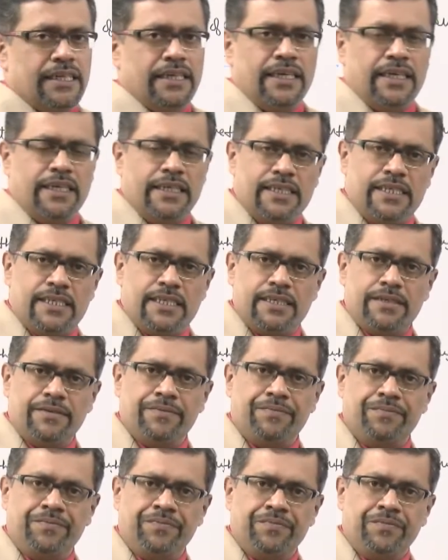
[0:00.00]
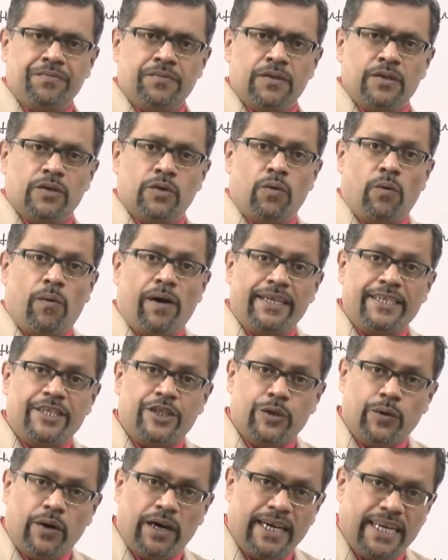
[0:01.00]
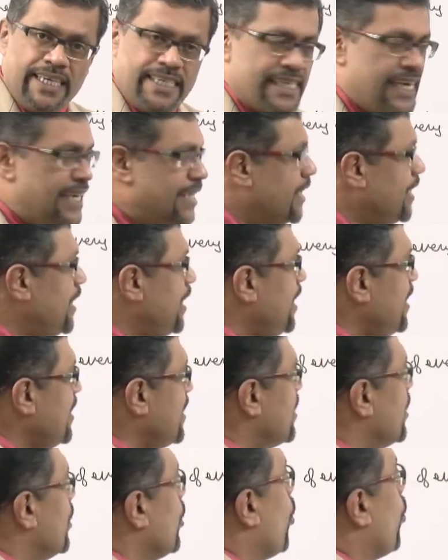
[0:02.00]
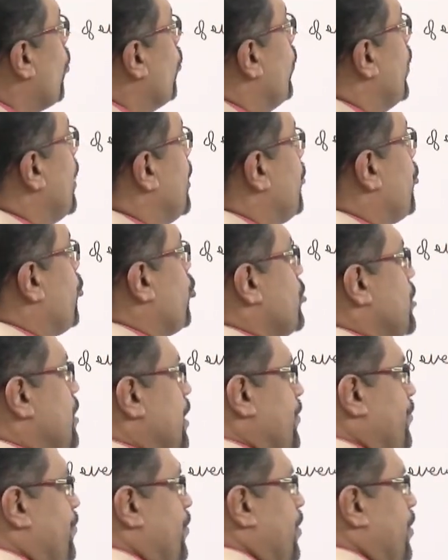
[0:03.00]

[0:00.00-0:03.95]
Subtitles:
the dates. Once you understand the dates, we'll proceed